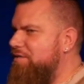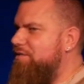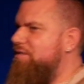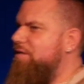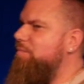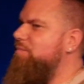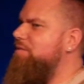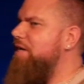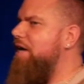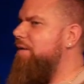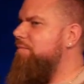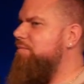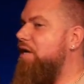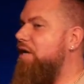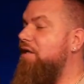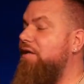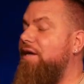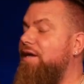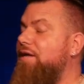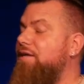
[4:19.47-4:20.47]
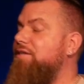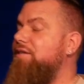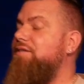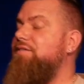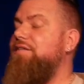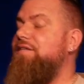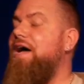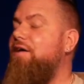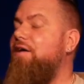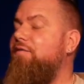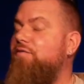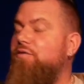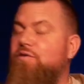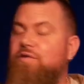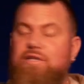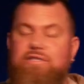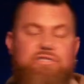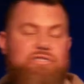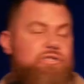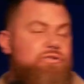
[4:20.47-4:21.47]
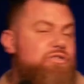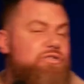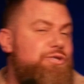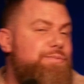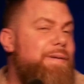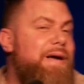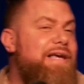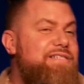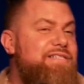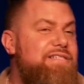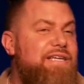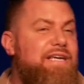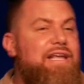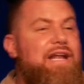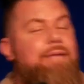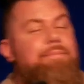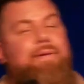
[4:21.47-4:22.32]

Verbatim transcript: Sometimes I'll eat Thai food that's too spicy and I